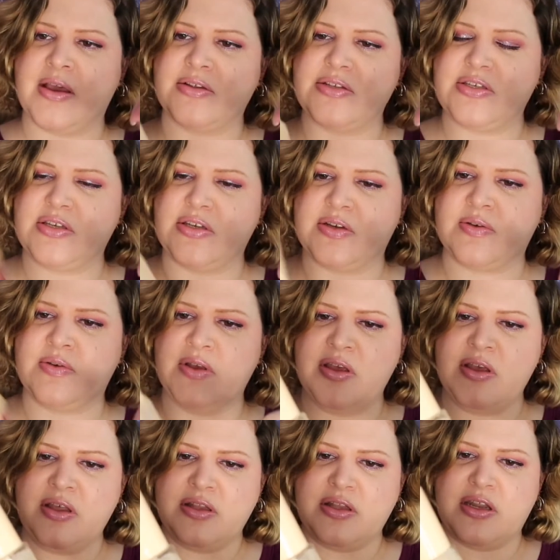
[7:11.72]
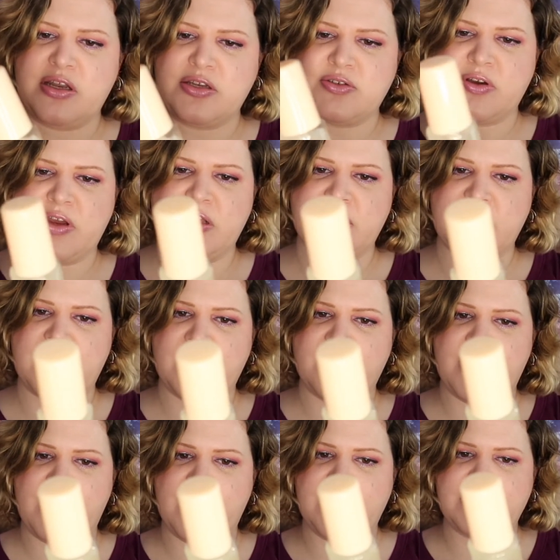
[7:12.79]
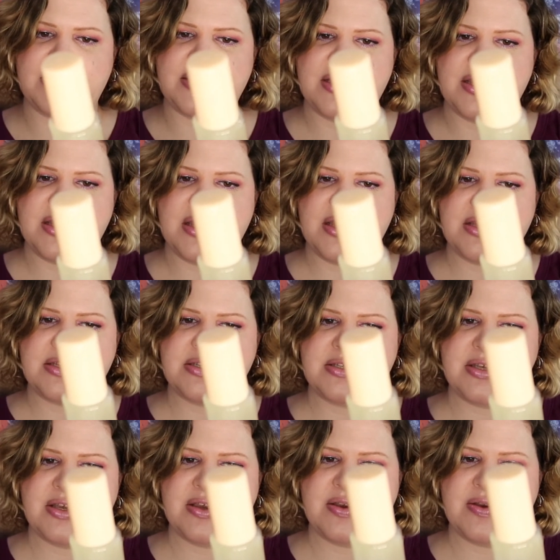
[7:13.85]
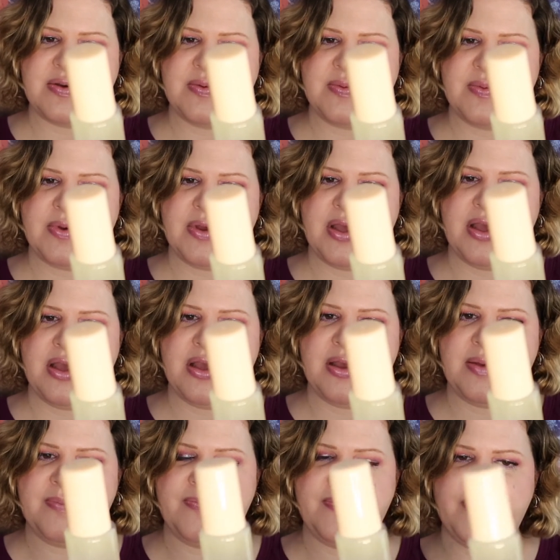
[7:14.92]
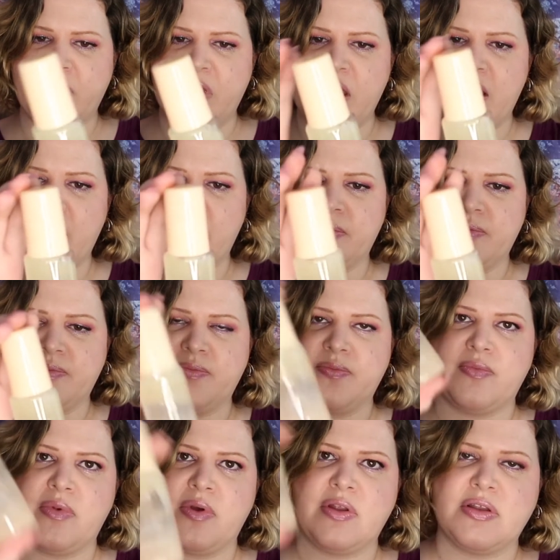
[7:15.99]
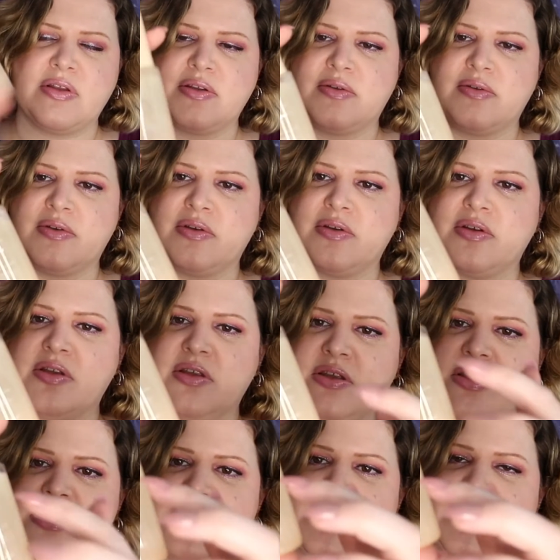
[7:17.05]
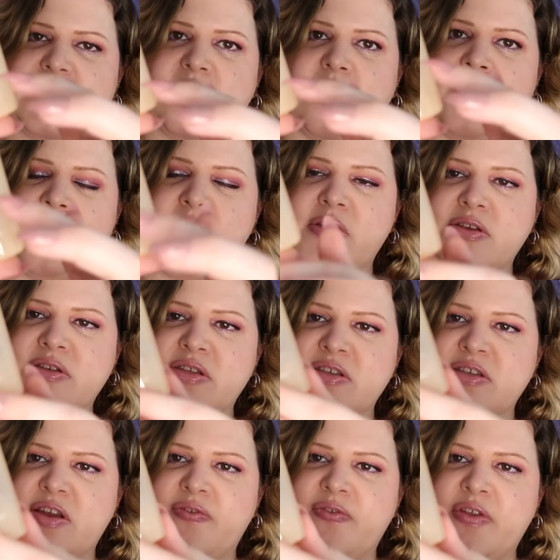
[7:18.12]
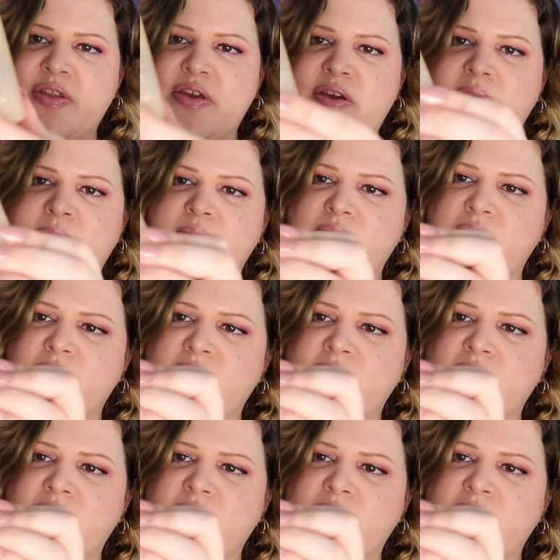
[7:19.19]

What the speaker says: out too that I tried that I liked. So yeah, you see the oils and stuff in there.